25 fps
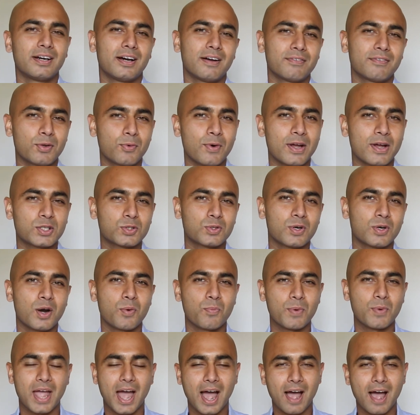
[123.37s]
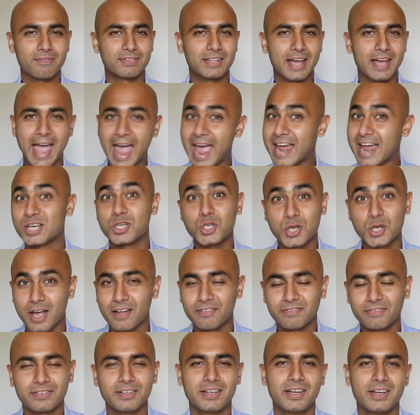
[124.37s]
of the restaurant, we have the head
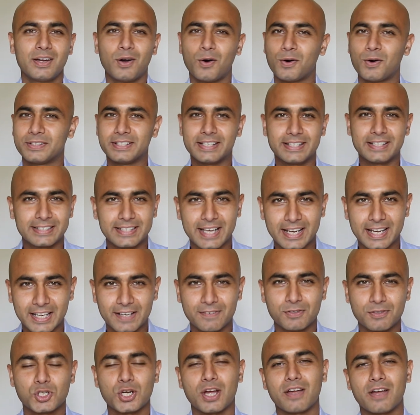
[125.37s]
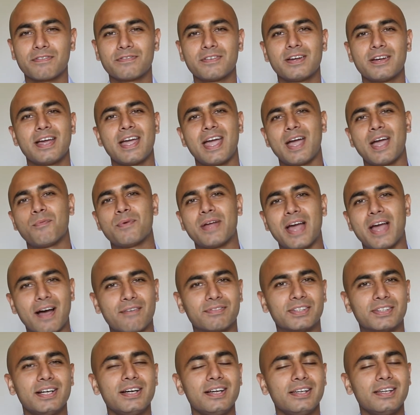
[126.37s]
chef or the executive chef, and we
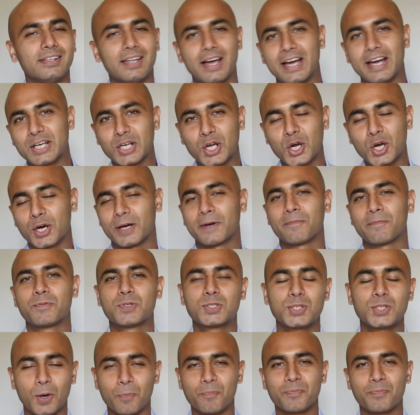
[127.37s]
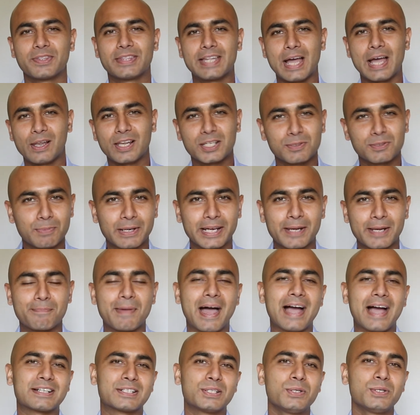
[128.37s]
have the line cook. So now let's bring it
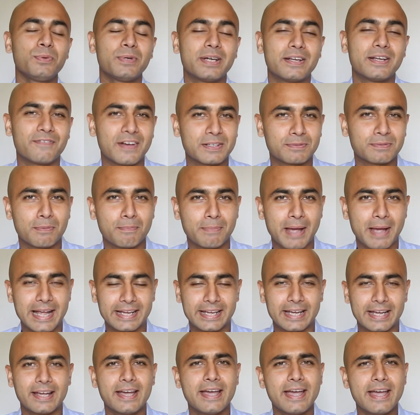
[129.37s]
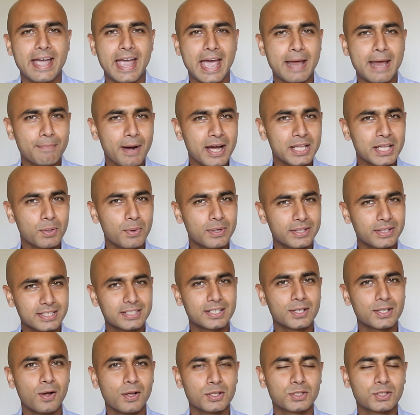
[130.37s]
back to investment banking. And by the way, this
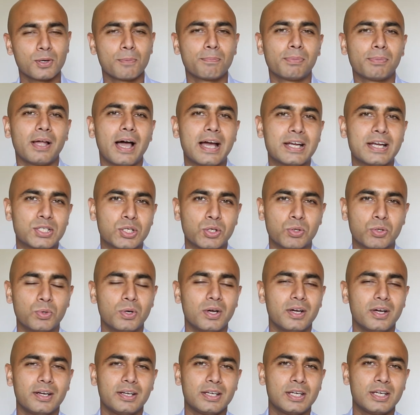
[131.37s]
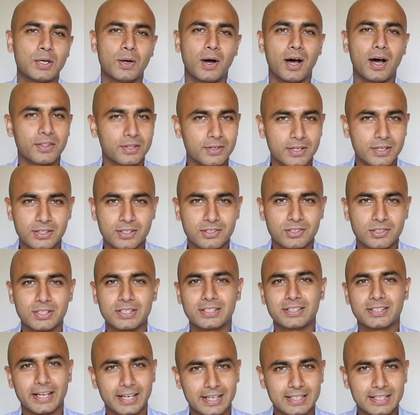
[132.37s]
can also apply to other
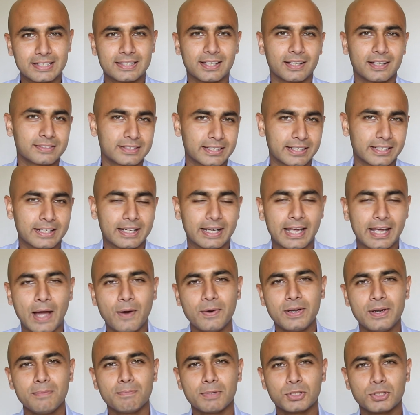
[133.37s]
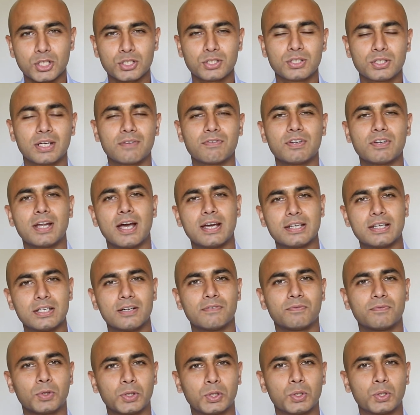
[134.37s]
industries like consulting and accounting, but just to give you an idea
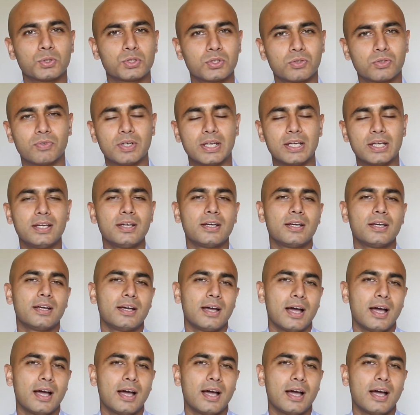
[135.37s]
of what those three